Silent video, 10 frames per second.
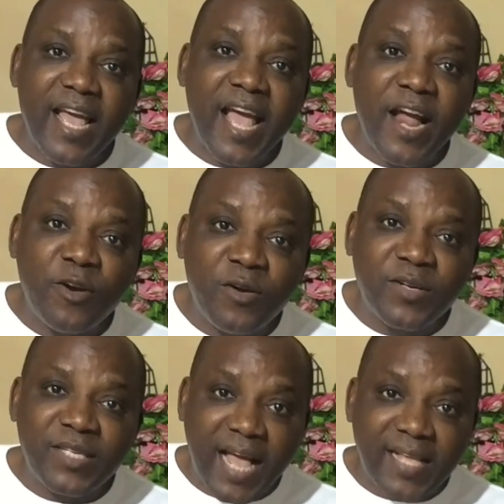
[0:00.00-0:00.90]
error
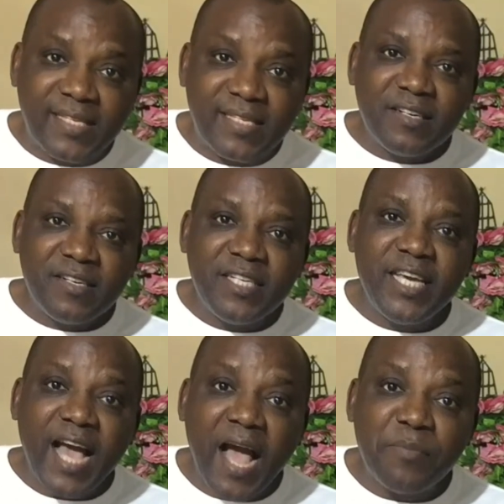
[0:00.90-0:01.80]
that
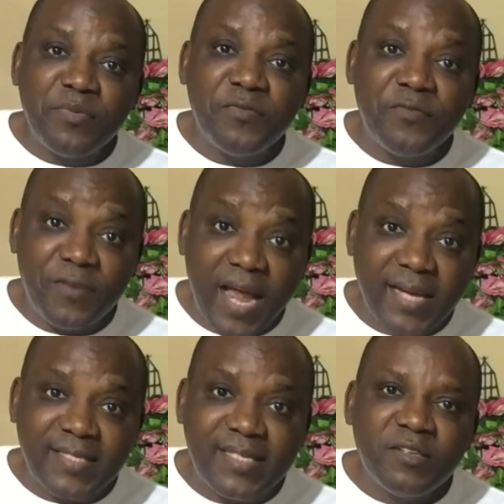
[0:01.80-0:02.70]
the app
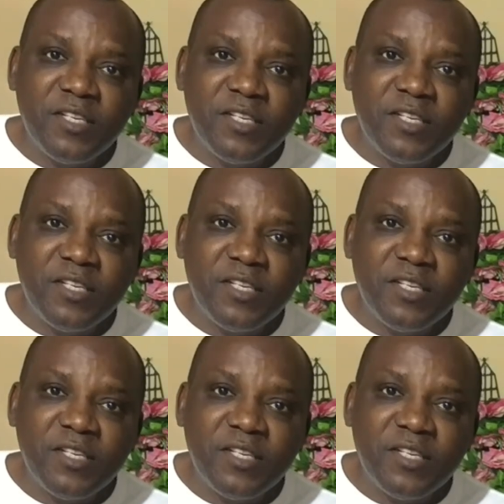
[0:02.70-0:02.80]
flagged.